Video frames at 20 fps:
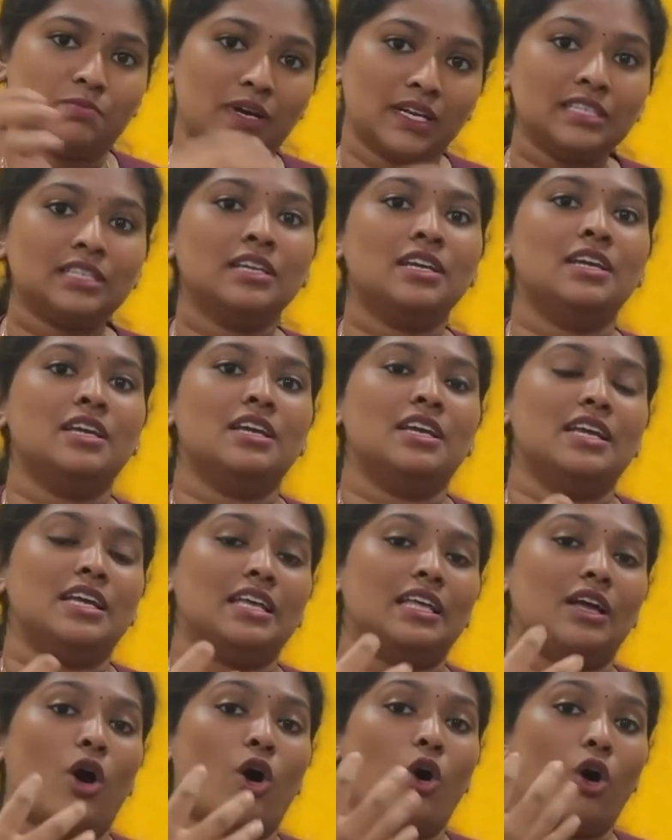But
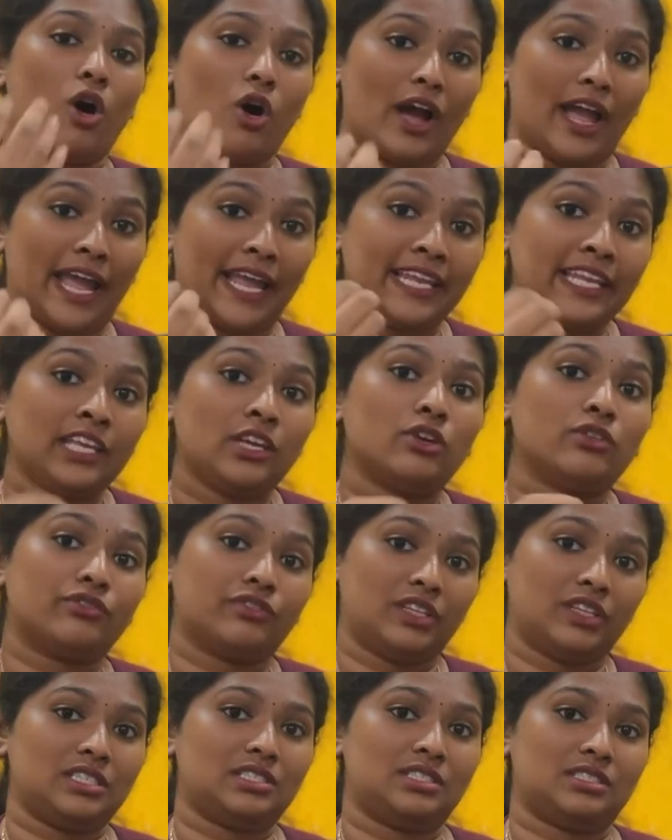any
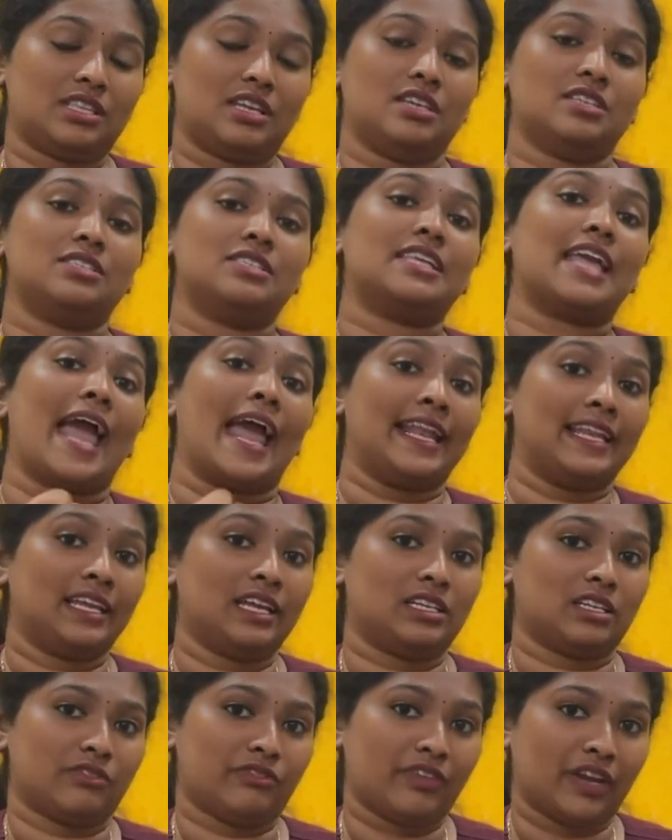of things can
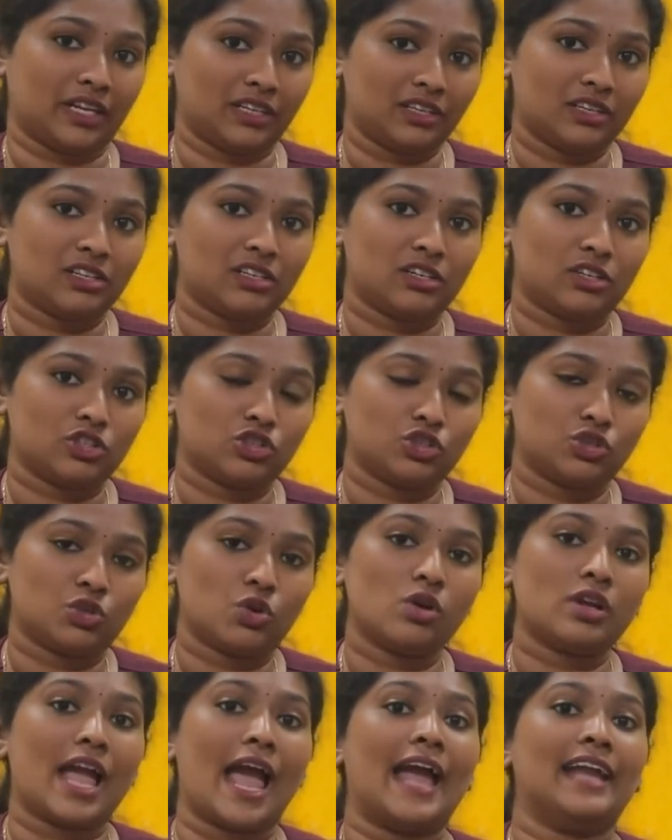get affected in a
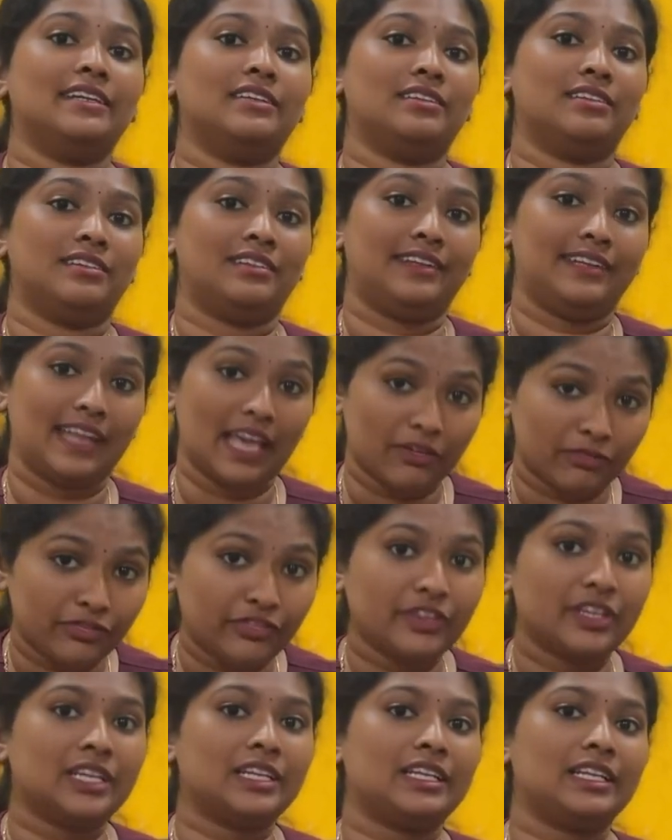stroke, and
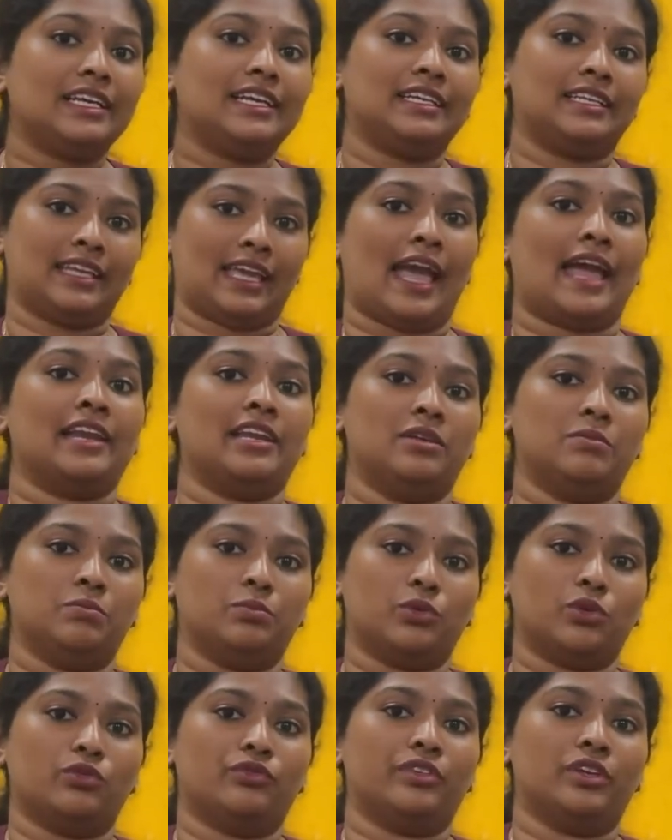definitely it can
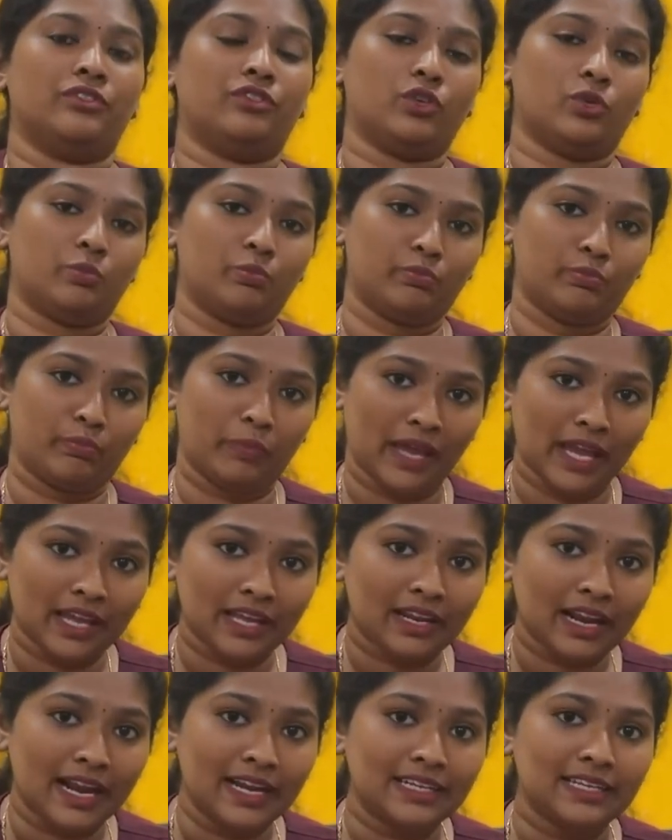improve. If you
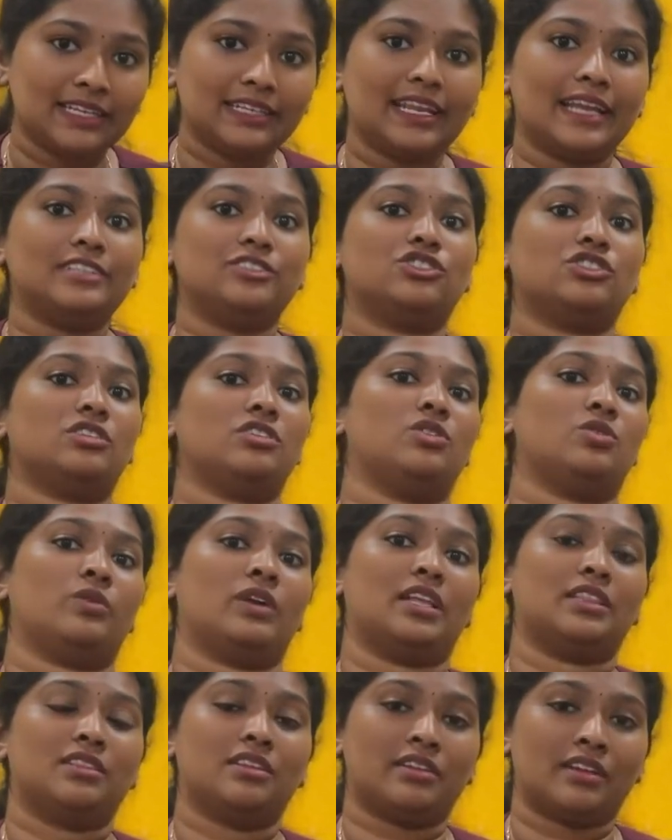pay right attention, you
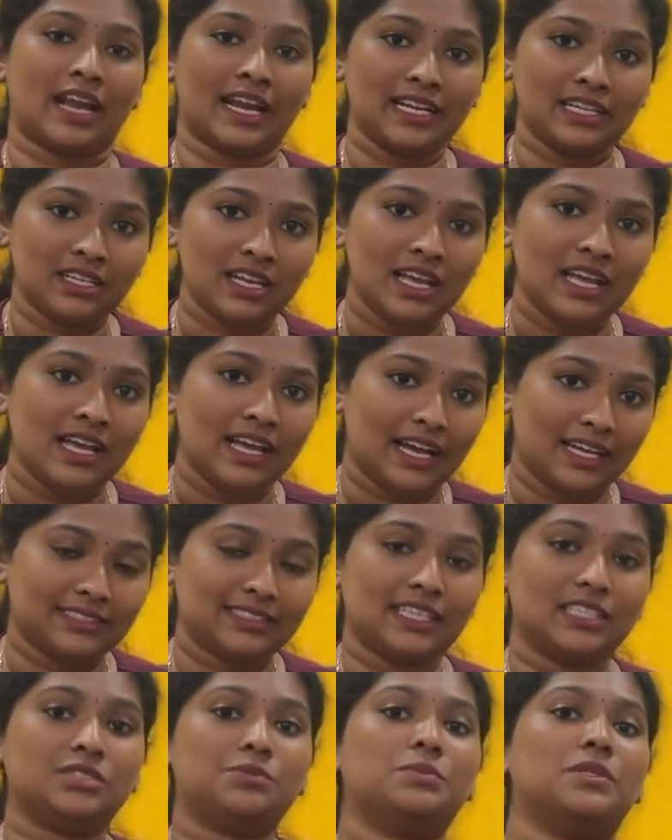get the right
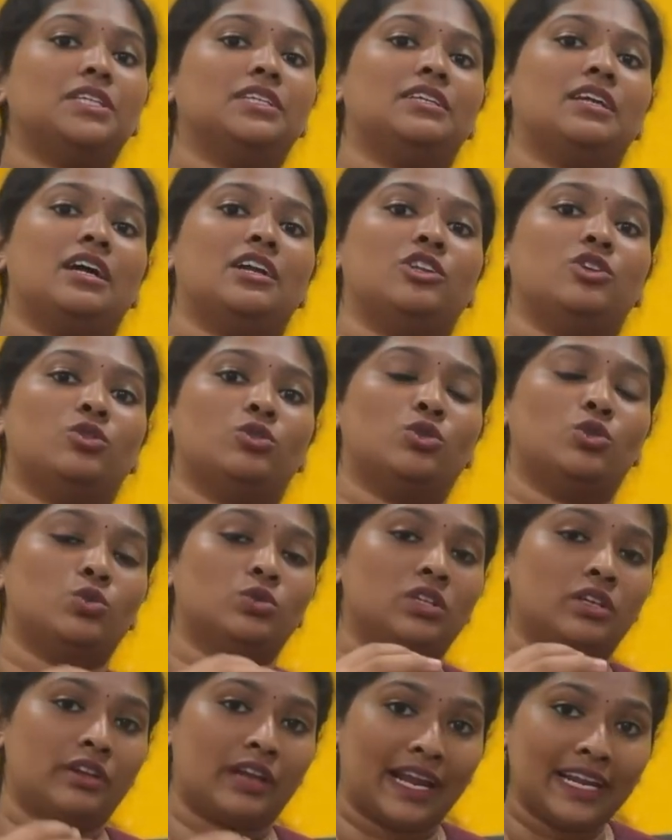assessment done, you
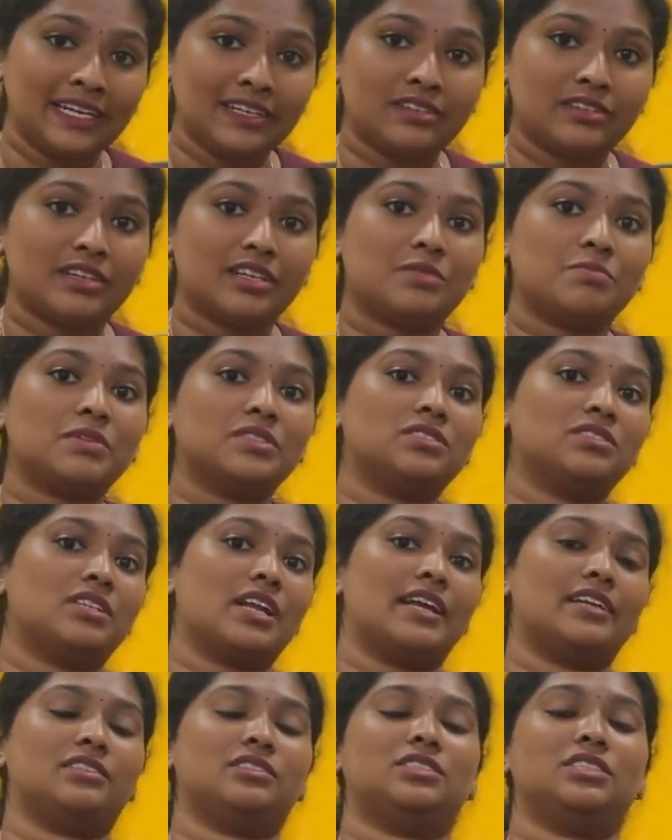do the right treatment
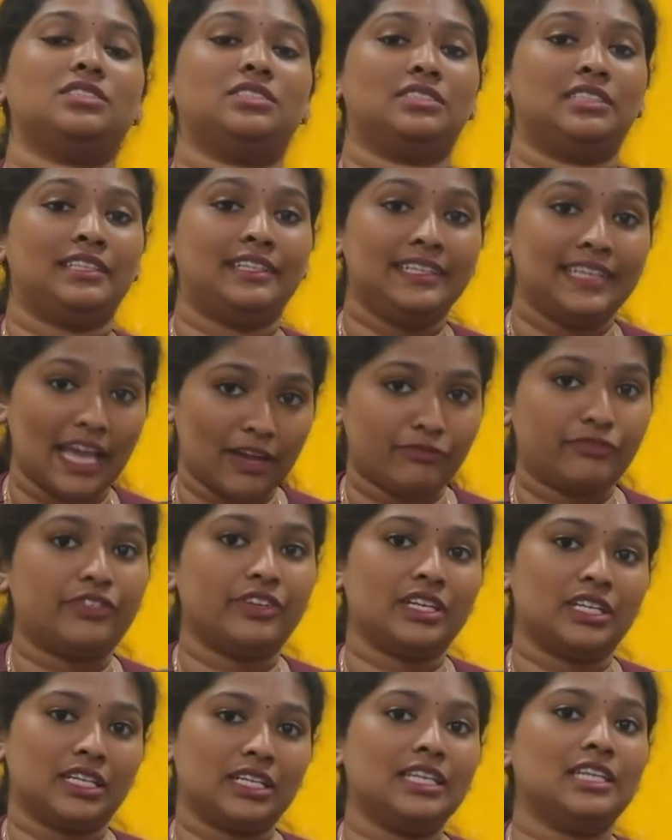strategies,
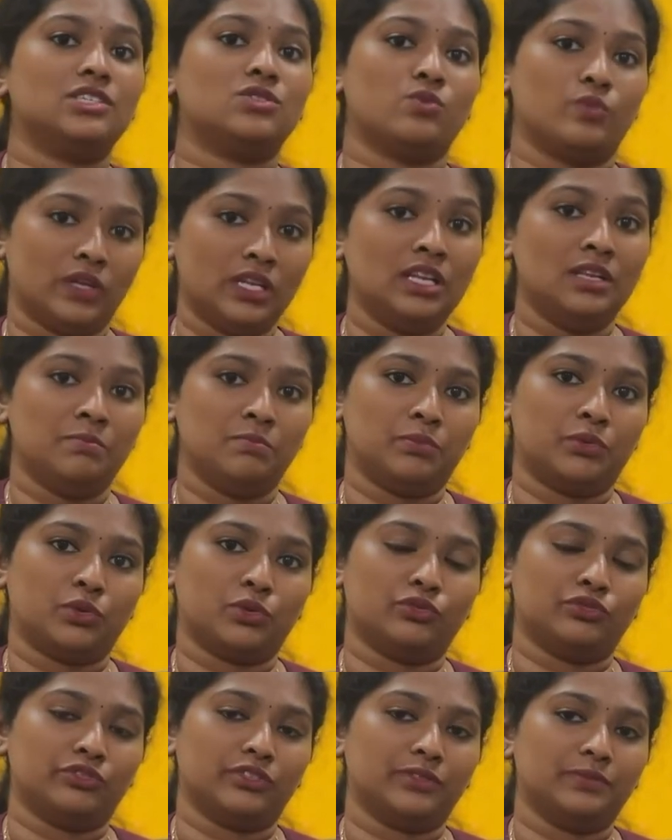definitely it will
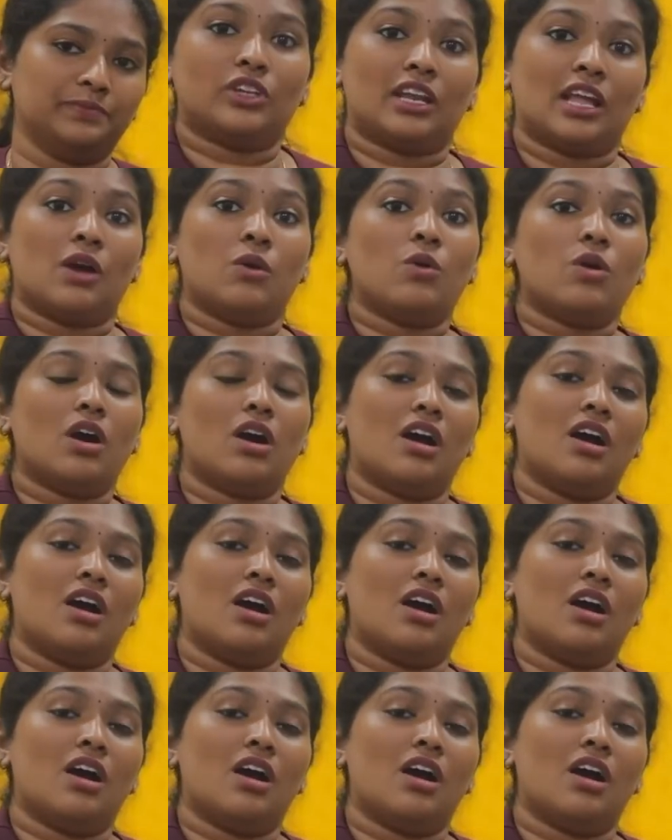improve. Now,